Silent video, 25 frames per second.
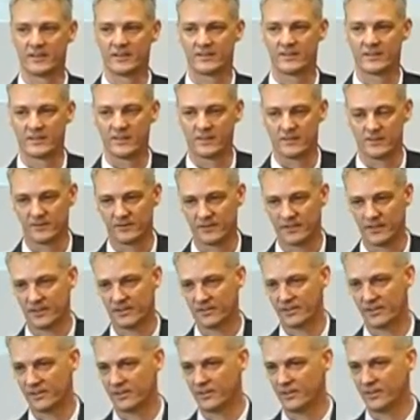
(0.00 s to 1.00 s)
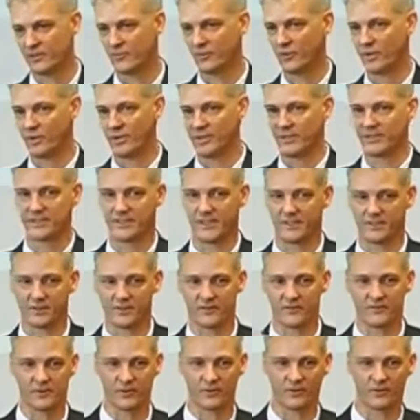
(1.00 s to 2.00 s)
So, certainly Ron and
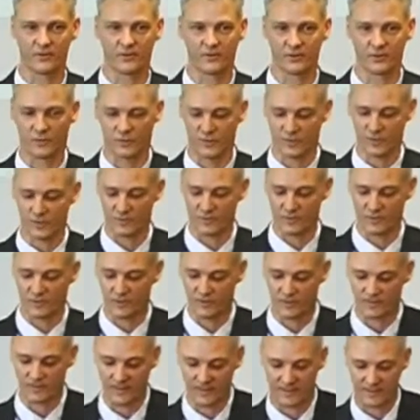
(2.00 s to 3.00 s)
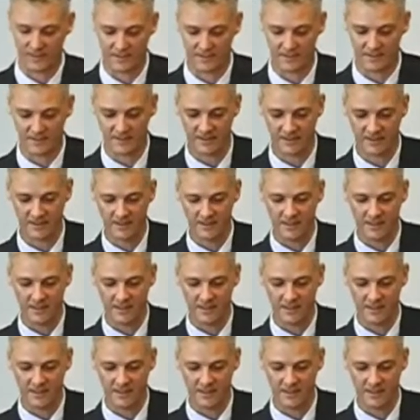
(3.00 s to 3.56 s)
Sandra have talked about this.